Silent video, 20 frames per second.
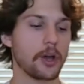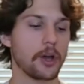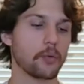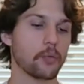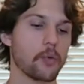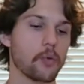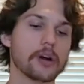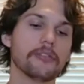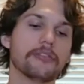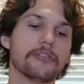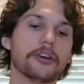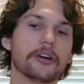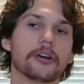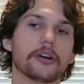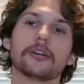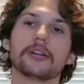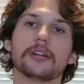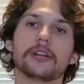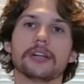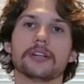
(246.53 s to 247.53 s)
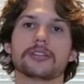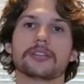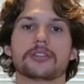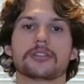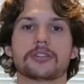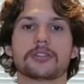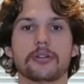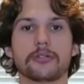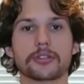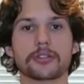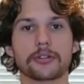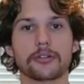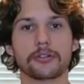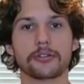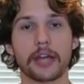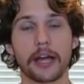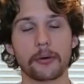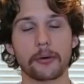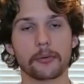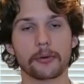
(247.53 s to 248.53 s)
One of the earliest social
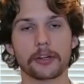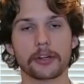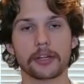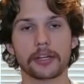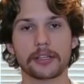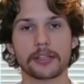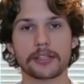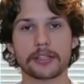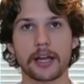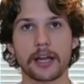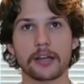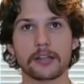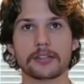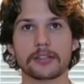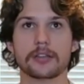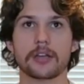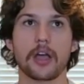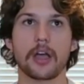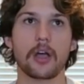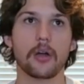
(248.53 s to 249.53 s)
networking sites